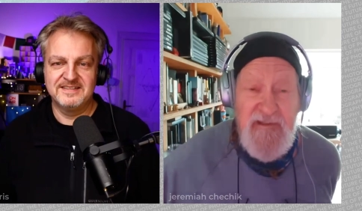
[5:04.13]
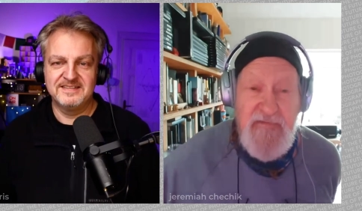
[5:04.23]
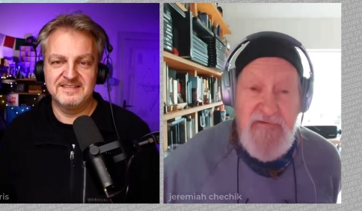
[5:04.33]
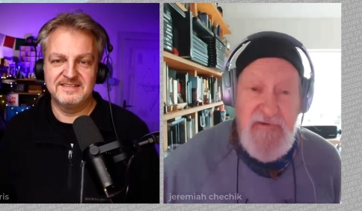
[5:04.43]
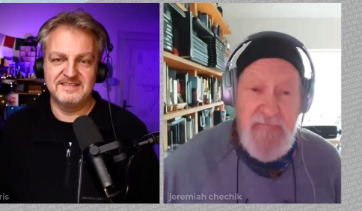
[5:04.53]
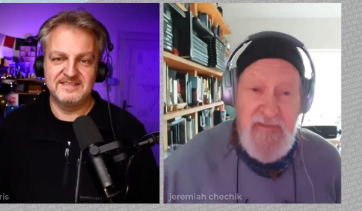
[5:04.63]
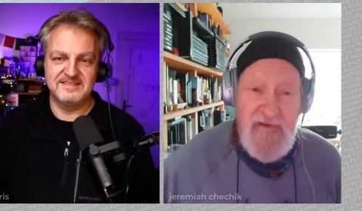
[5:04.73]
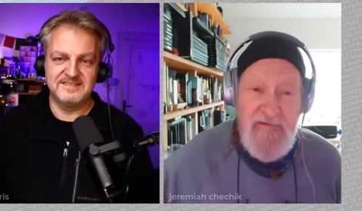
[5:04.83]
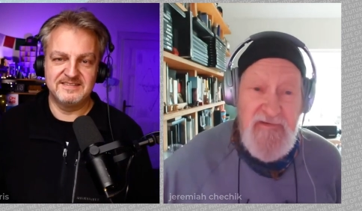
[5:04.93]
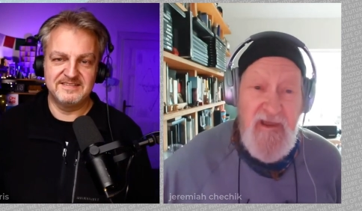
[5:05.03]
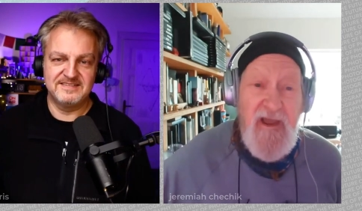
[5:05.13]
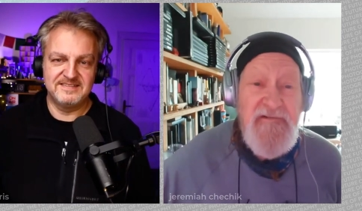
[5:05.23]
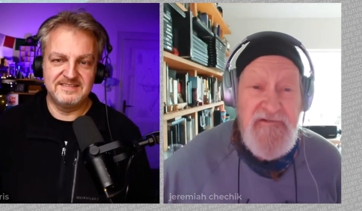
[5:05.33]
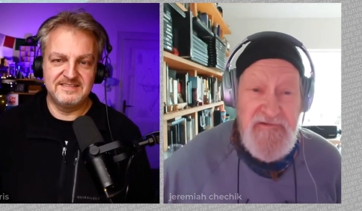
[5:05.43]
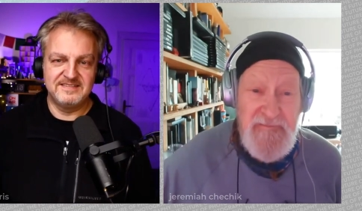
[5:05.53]
Speaker 1: another ship that is
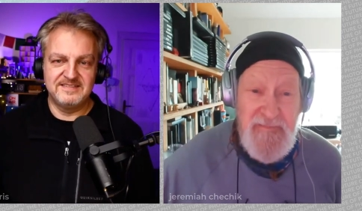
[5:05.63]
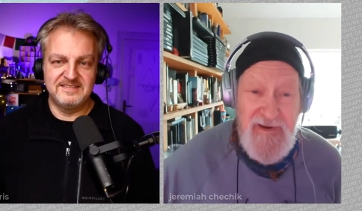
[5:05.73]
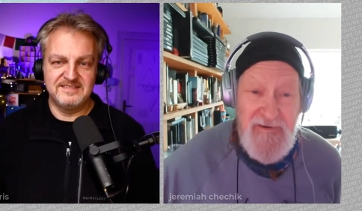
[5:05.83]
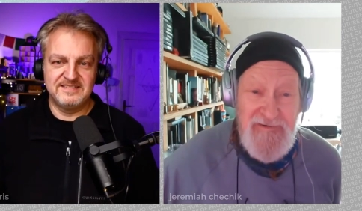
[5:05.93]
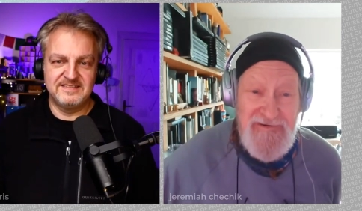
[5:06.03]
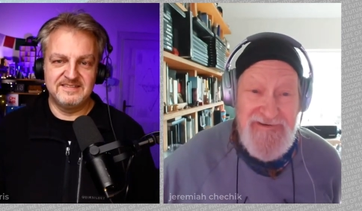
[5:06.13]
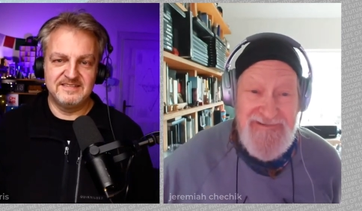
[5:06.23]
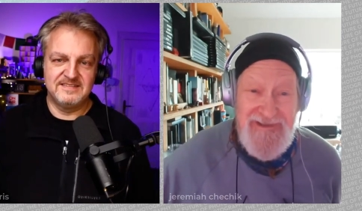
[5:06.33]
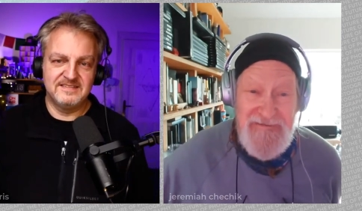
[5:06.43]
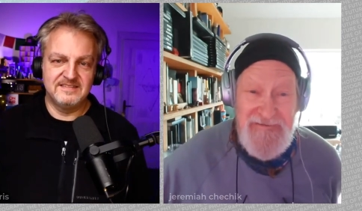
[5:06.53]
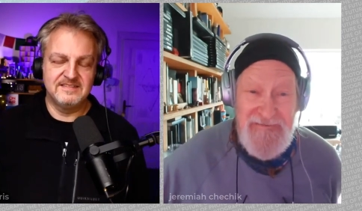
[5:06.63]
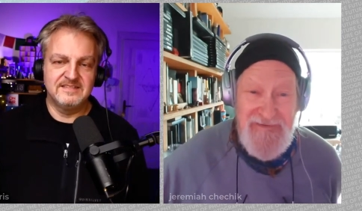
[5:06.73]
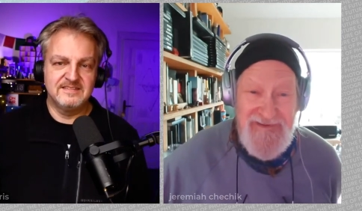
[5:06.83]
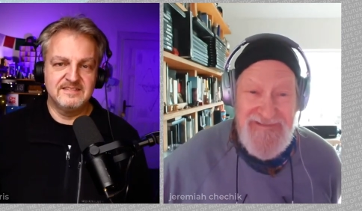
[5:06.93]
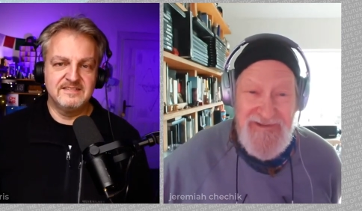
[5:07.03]
hydrogen powered, and that will
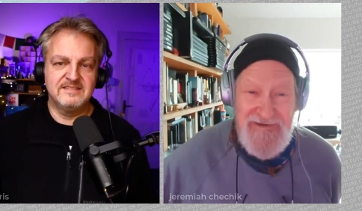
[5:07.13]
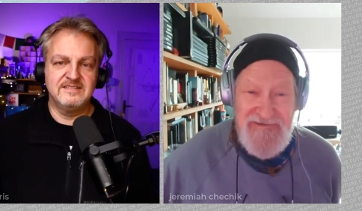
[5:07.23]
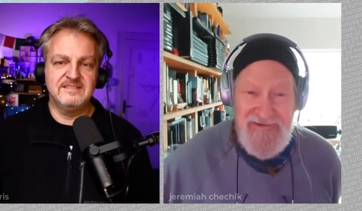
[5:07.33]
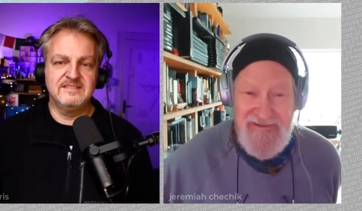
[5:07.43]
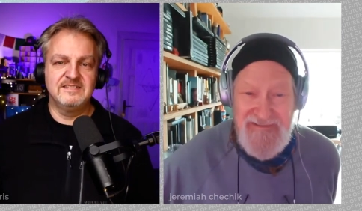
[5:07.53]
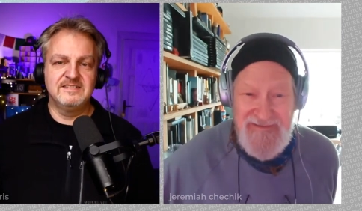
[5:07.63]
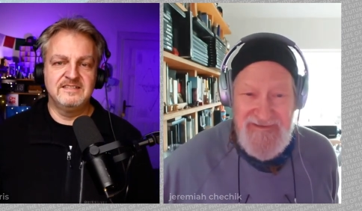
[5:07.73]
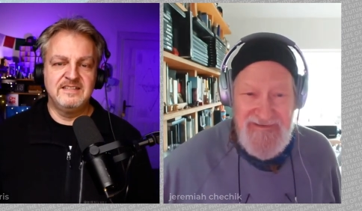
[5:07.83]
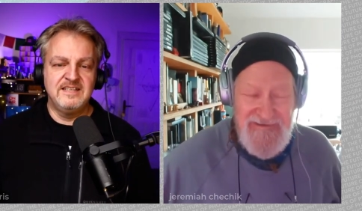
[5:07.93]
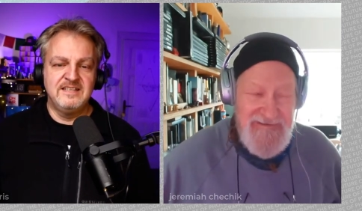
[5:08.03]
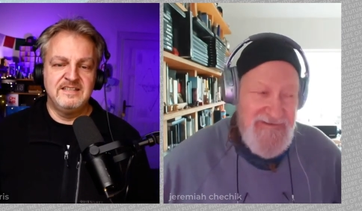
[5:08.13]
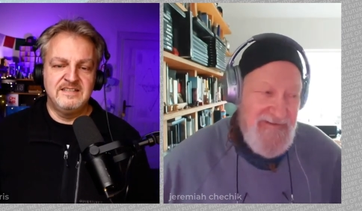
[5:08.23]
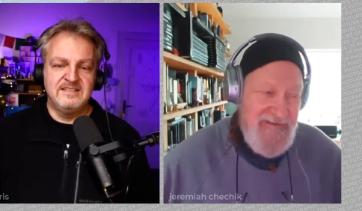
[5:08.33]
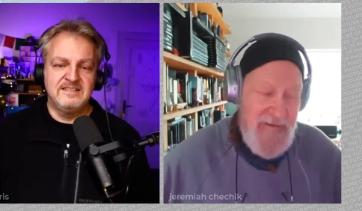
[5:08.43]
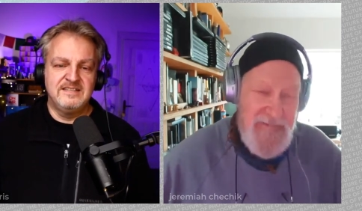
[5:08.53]
be launched, mm. I think, in
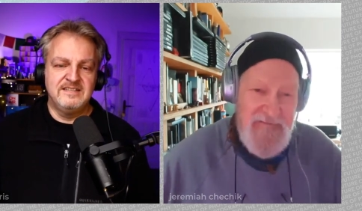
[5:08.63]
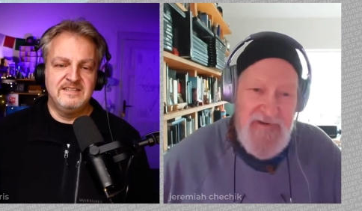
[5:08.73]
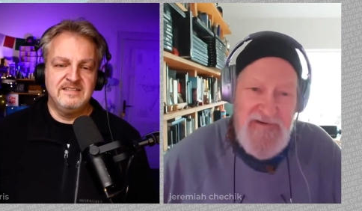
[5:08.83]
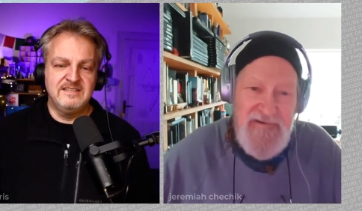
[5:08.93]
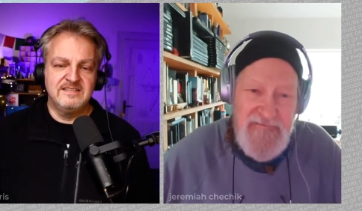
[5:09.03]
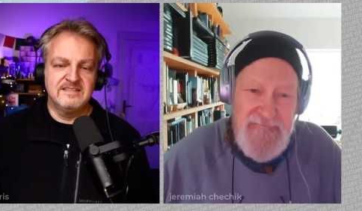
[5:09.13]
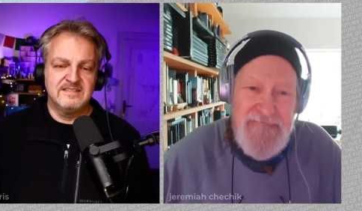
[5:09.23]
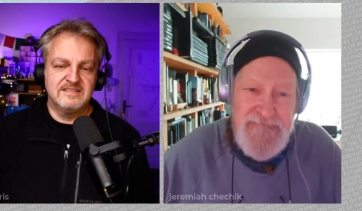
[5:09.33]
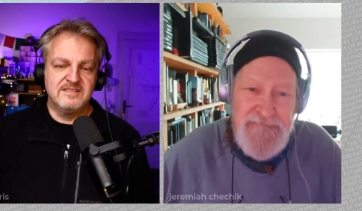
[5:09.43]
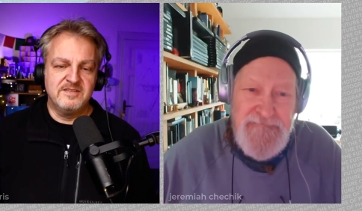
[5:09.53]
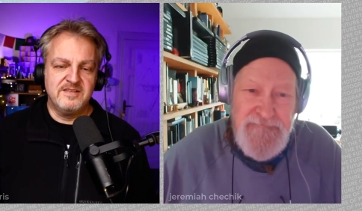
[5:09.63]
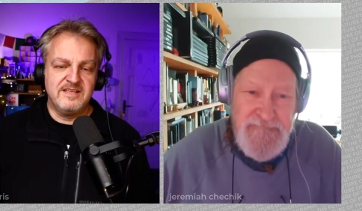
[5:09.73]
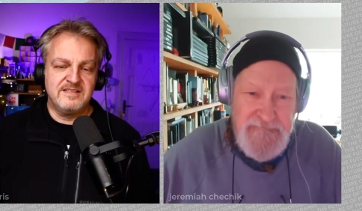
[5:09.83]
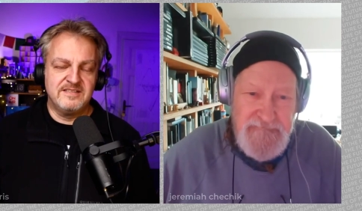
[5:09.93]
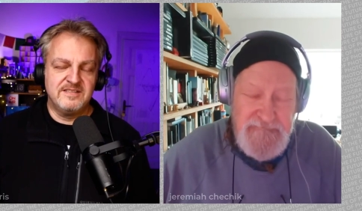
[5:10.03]
a couple of years.
Speaker 2: So
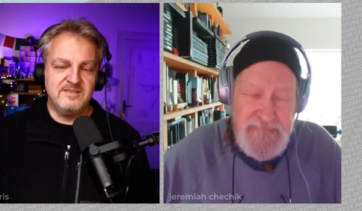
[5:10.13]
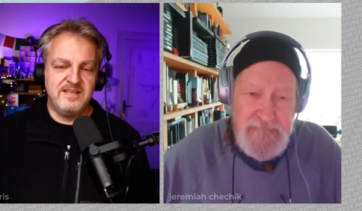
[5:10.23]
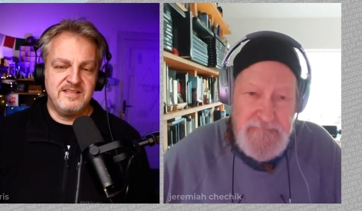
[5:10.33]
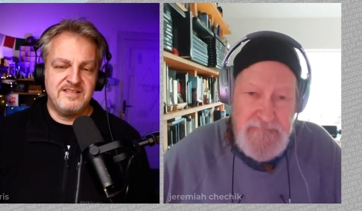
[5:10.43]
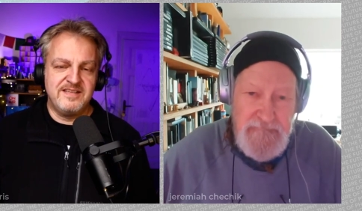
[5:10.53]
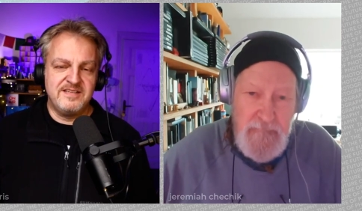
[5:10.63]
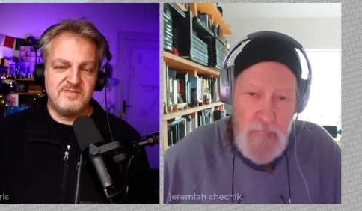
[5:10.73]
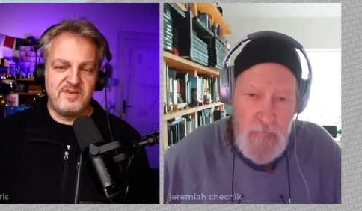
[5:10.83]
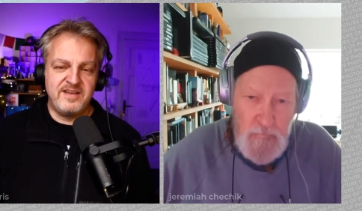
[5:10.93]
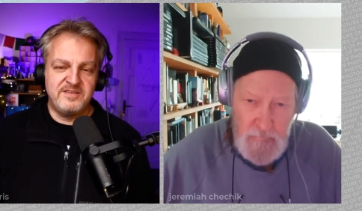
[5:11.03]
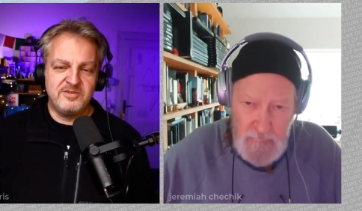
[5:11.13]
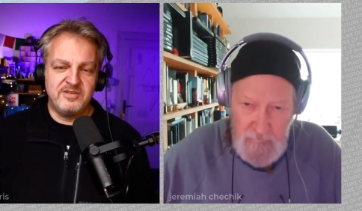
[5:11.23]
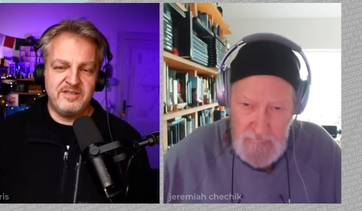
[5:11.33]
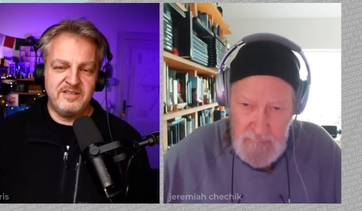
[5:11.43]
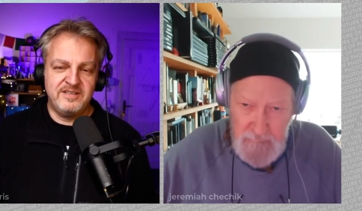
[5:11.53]
that so that satisfied
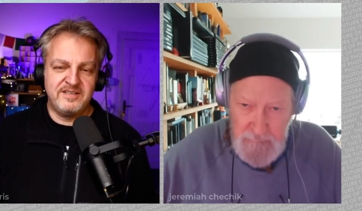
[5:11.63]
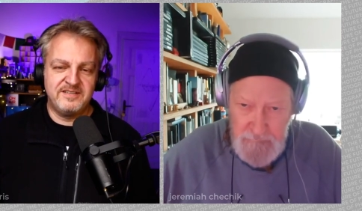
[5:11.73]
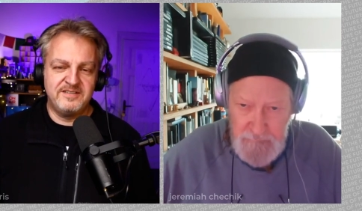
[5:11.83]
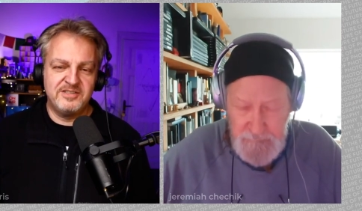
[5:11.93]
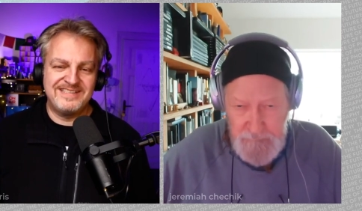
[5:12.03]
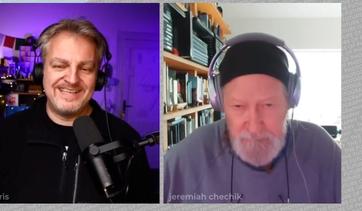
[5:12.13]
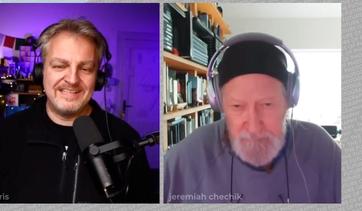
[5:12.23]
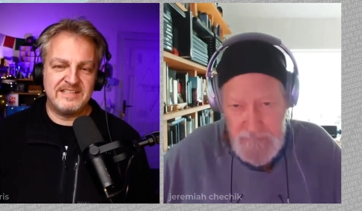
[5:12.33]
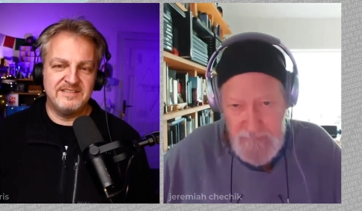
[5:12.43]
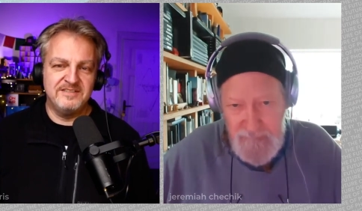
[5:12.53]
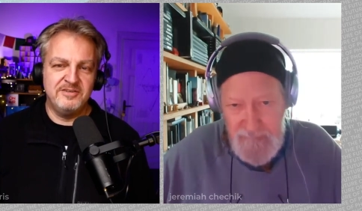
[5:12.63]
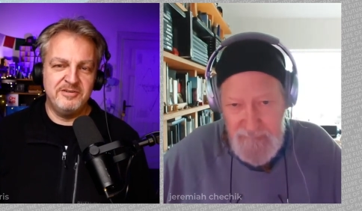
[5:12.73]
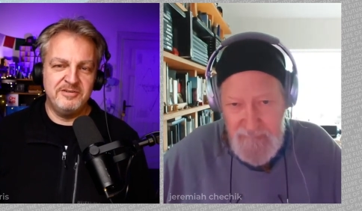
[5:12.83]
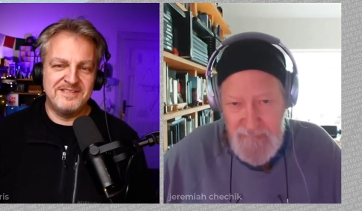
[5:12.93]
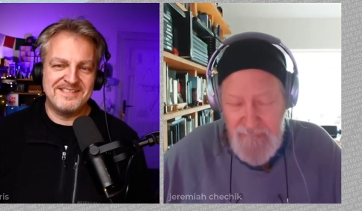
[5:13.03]
your your tech
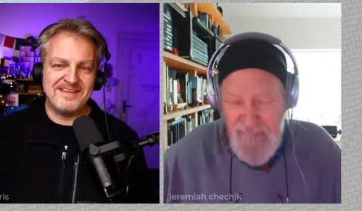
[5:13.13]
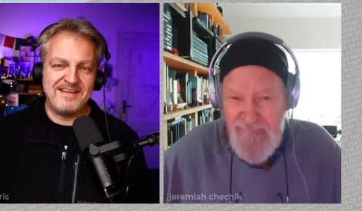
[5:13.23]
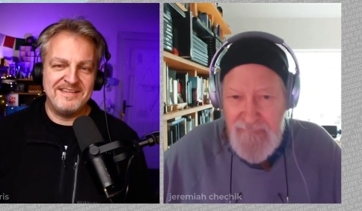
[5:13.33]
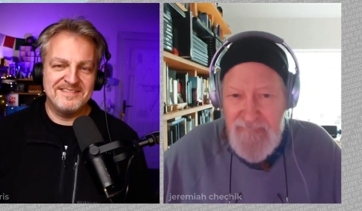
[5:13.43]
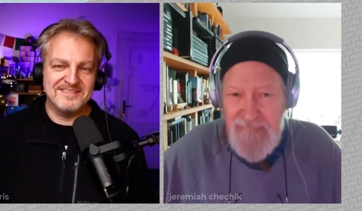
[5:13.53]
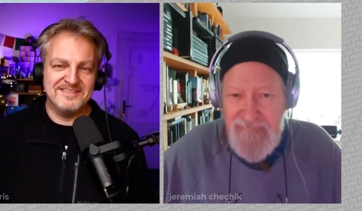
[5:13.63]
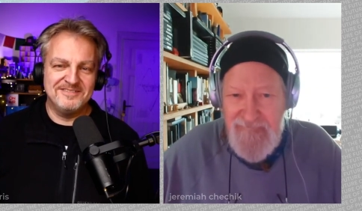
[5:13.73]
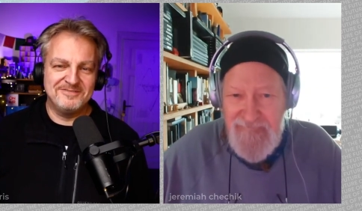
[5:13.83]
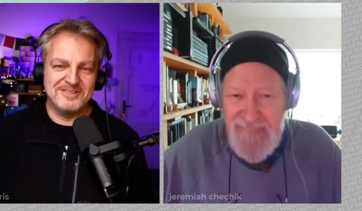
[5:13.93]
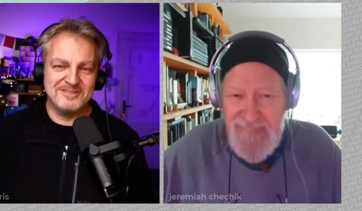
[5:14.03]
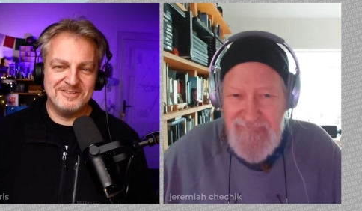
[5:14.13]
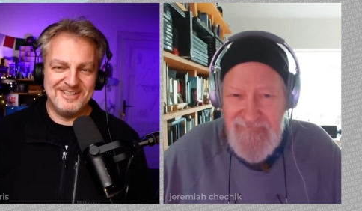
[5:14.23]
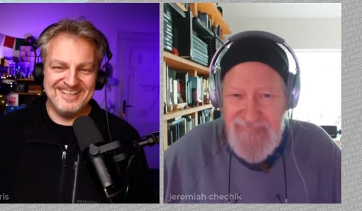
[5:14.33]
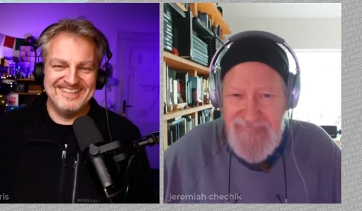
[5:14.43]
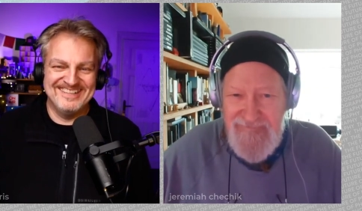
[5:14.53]
nerd side uh, for sure.